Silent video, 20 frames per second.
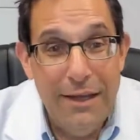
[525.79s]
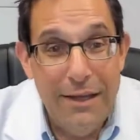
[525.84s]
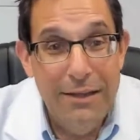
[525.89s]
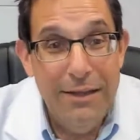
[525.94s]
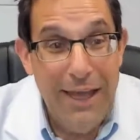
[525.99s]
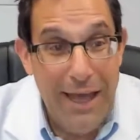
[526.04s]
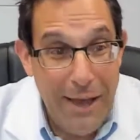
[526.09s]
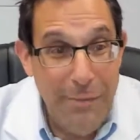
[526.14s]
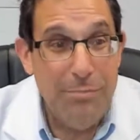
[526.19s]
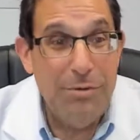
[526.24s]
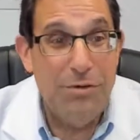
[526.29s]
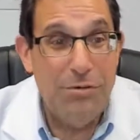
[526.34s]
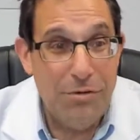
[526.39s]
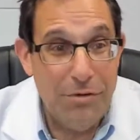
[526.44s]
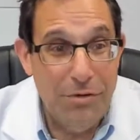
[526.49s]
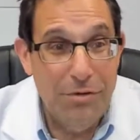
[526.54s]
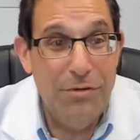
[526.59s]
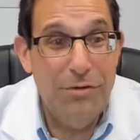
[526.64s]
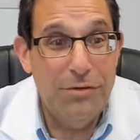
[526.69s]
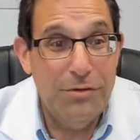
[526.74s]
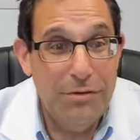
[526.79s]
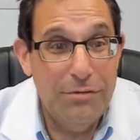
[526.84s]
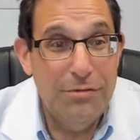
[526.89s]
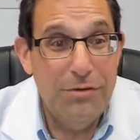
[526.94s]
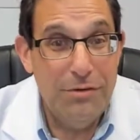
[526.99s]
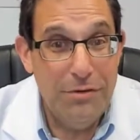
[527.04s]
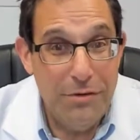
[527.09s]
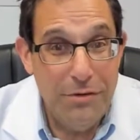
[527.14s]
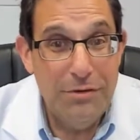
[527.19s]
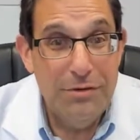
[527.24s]
the apertures
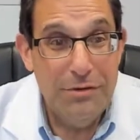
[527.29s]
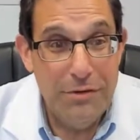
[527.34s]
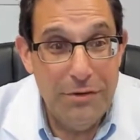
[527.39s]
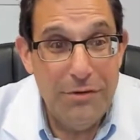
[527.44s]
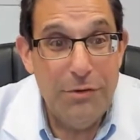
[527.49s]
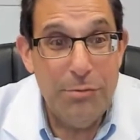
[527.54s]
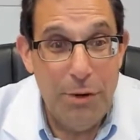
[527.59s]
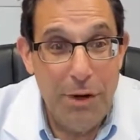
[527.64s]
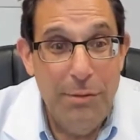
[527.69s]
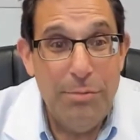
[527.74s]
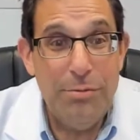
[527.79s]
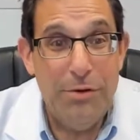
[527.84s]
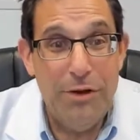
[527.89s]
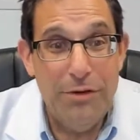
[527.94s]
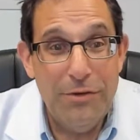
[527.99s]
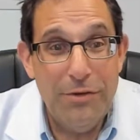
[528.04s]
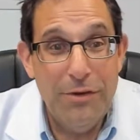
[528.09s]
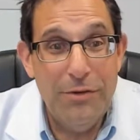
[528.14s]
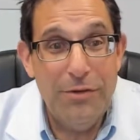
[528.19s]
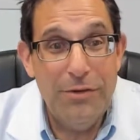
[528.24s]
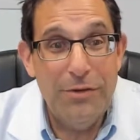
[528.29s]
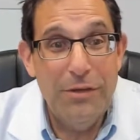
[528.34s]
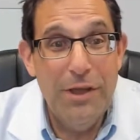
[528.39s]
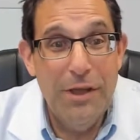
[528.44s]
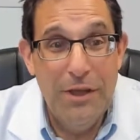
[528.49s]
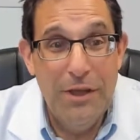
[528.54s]
during the spray process.